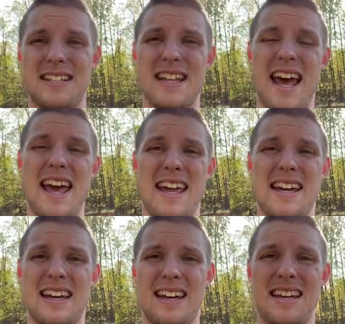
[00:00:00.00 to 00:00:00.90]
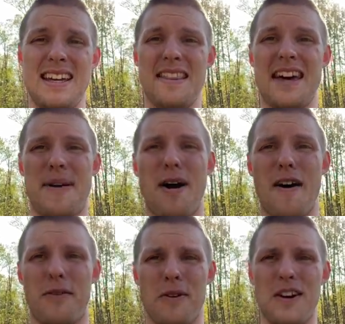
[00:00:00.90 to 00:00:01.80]
day that I'm
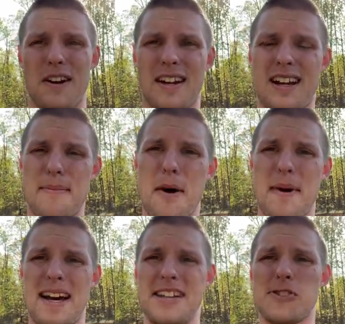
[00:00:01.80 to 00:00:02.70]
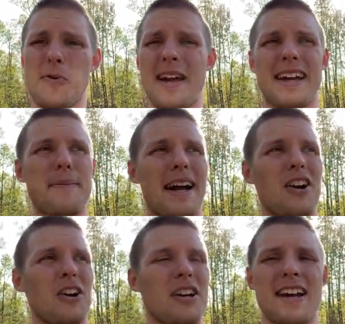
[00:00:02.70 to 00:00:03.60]
off work. I'm on my swing in my
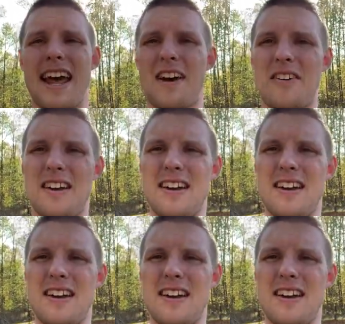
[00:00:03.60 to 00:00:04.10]
garden now,